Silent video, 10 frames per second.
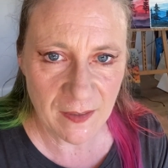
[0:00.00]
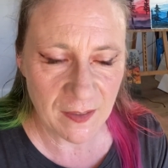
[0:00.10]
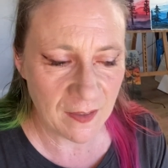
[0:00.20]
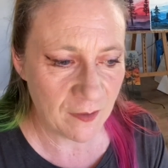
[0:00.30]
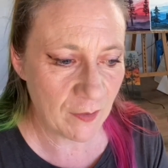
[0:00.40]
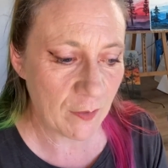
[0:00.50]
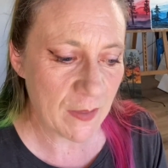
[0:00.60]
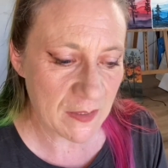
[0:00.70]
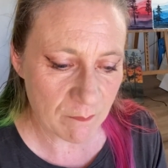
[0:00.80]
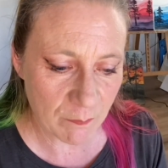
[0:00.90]
I
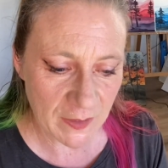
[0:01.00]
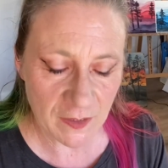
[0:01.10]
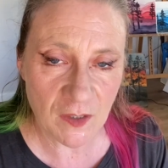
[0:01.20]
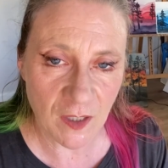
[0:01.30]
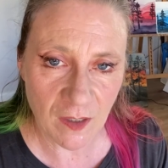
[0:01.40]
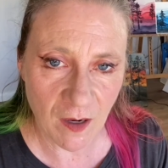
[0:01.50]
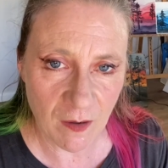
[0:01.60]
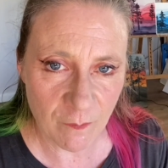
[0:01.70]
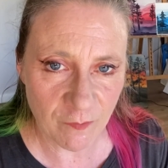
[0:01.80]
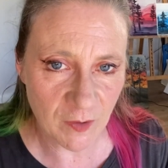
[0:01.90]
recommend
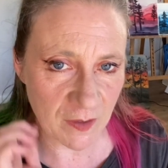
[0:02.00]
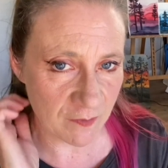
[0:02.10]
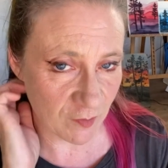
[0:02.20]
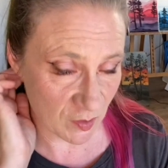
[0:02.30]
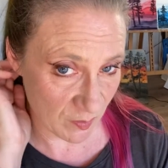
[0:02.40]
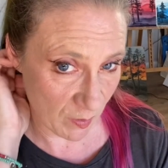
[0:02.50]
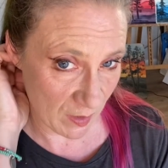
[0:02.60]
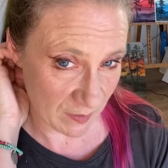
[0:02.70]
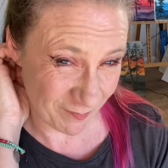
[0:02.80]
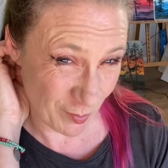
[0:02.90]
blick.com for any of your
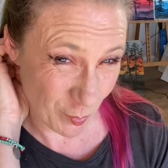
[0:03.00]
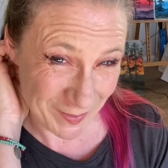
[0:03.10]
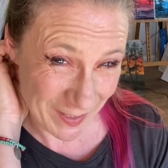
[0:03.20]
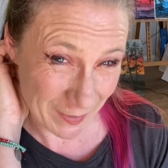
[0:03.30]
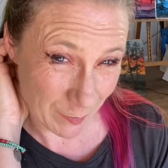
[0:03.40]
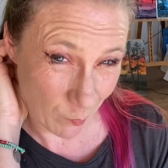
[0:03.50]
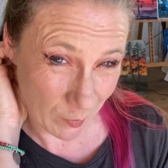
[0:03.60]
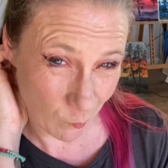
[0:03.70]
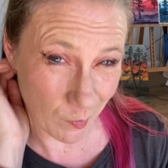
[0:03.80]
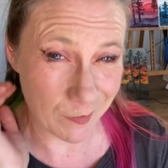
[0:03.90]
supplies if you know exactly
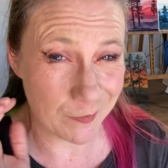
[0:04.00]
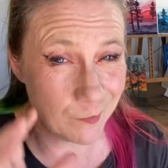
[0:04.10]
what you want.